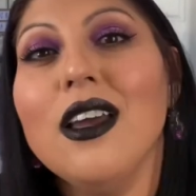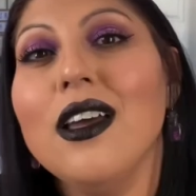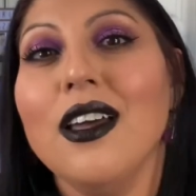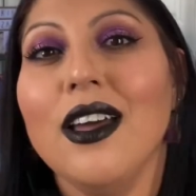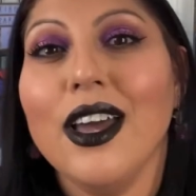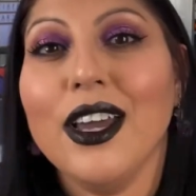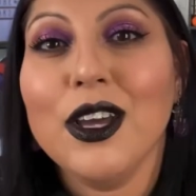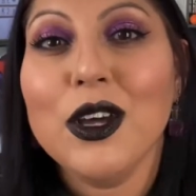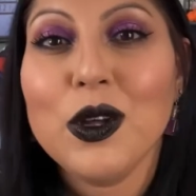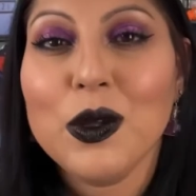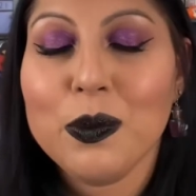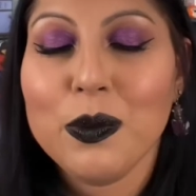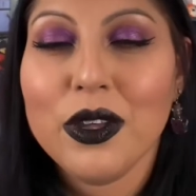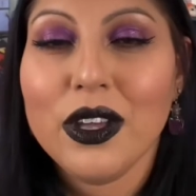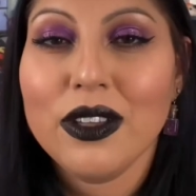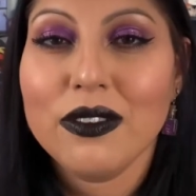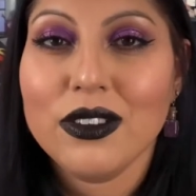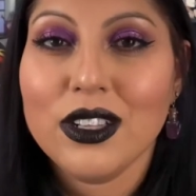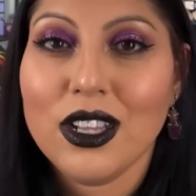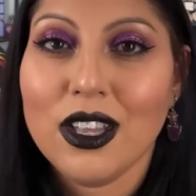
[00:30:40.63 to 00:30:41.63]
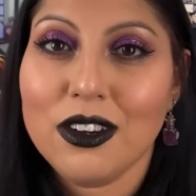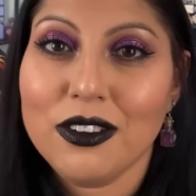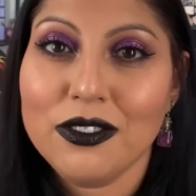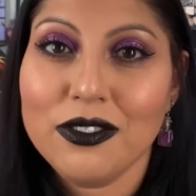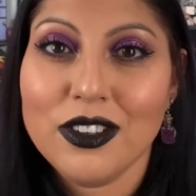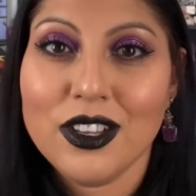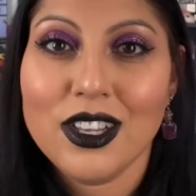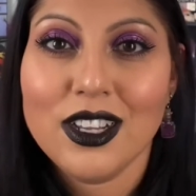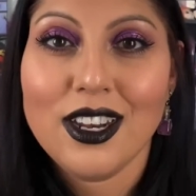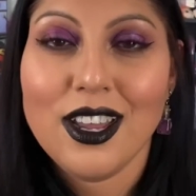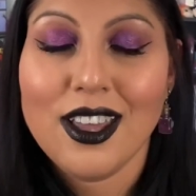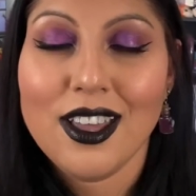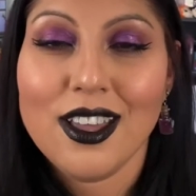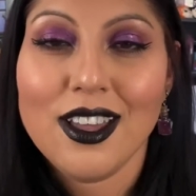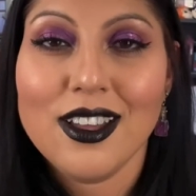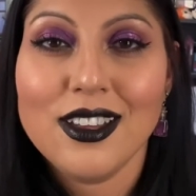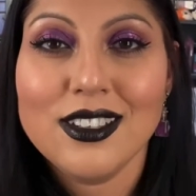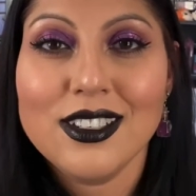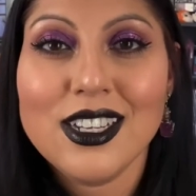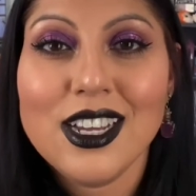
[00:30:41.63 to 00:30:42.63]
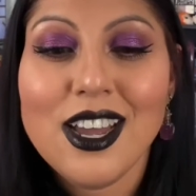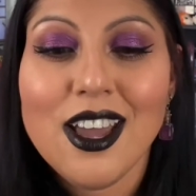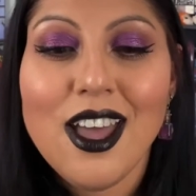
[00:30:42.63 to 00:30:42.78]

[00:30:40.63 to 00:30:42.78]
I hope you have a lot of fun, and